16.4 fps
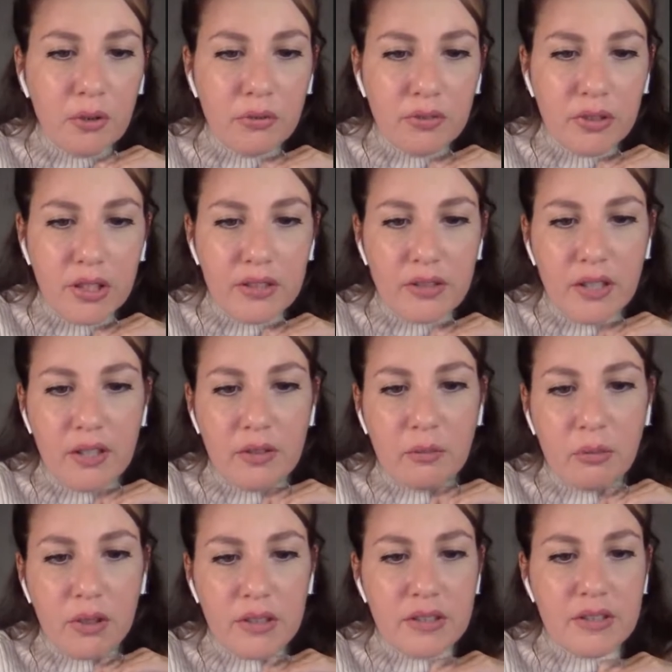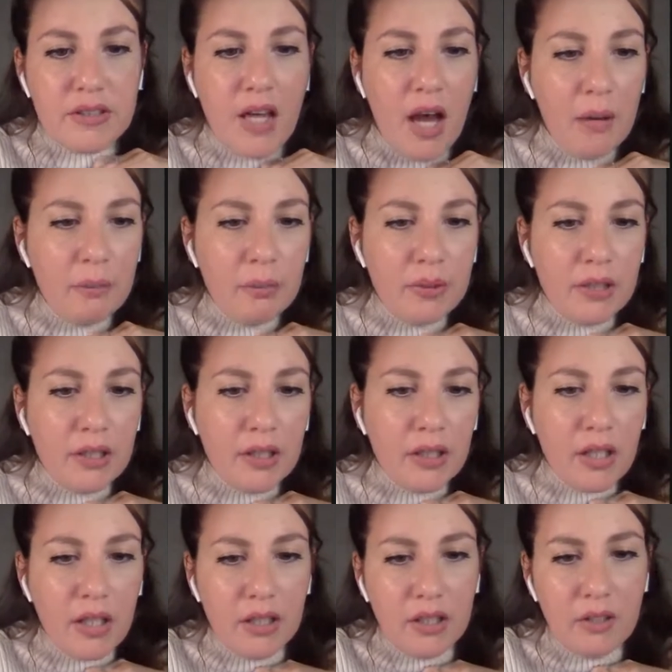COVID and what is
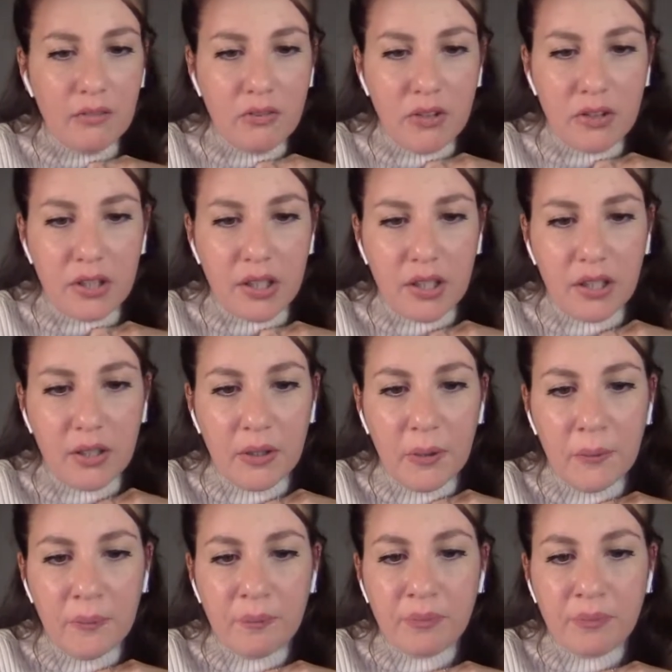happening and everything.